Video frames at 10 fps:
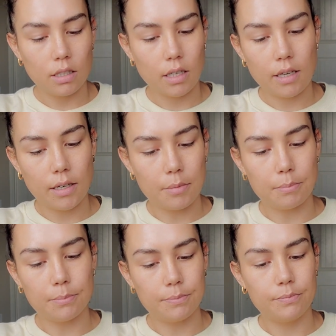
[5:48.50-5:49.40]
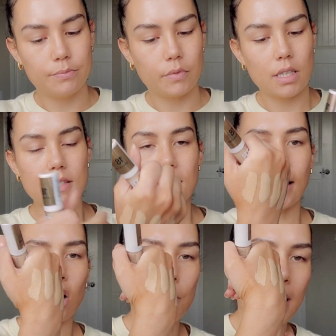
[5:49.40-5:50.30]
Um, see,
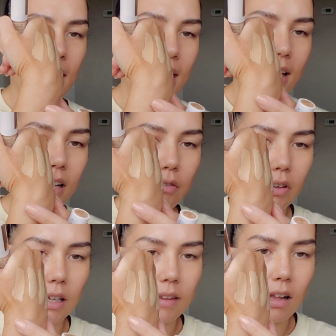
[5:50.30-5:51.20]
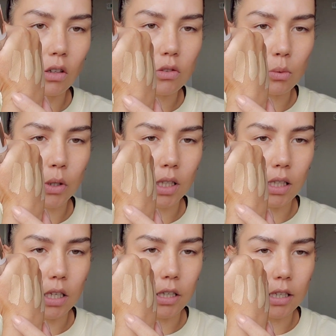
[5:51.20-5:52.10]
like on my hand, I feel like that looks really
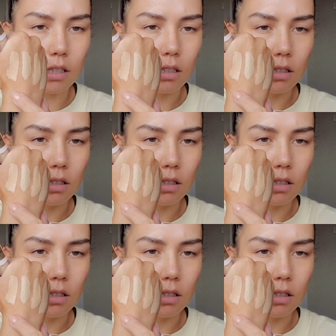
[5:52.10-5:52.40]
good.